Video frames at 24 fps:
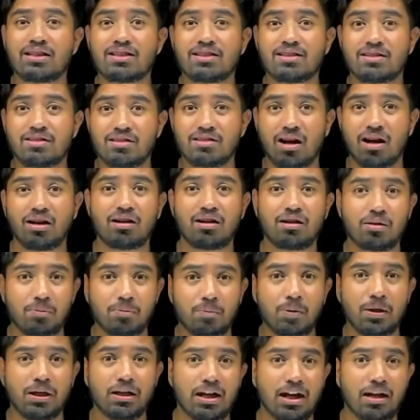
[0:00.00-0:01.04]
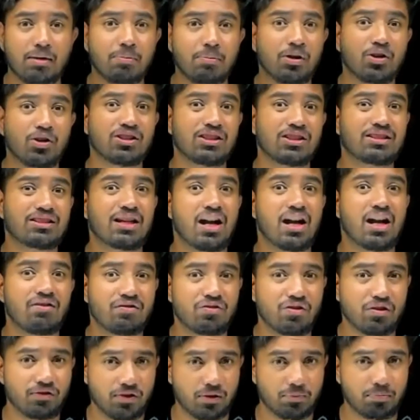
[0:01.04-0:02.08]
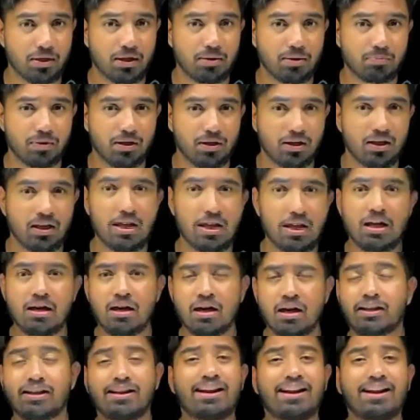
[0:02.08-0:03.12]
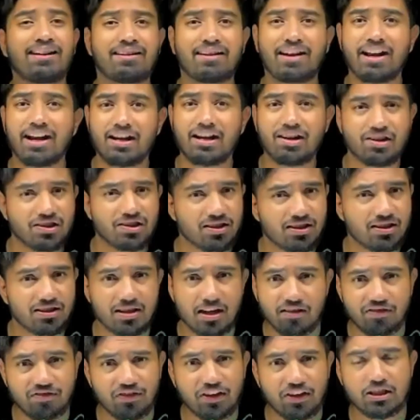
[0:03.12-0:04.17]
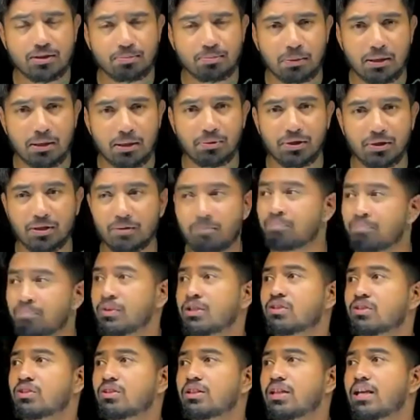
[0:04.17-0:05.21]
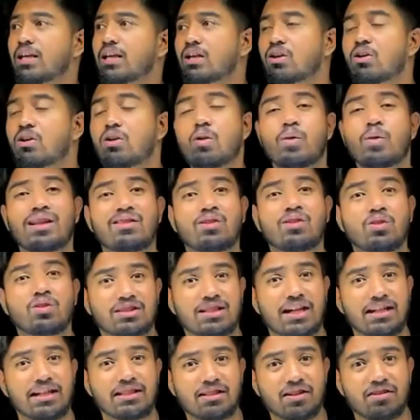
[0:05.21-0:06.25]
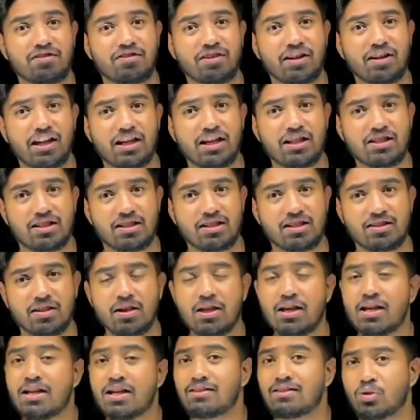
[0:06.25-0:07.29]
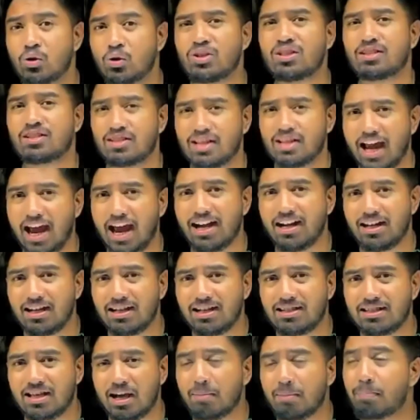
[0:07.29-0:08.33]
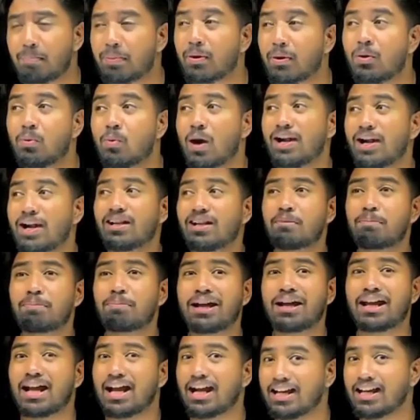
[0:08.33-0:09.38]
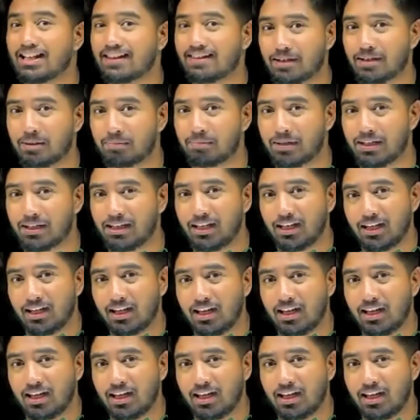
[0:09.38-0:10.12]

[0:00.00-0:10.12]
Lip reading: not to be done because it's harmful for people. Okay, that radiation affects people. So they go with those kinds of ranges. Those standards are provided by IEEE.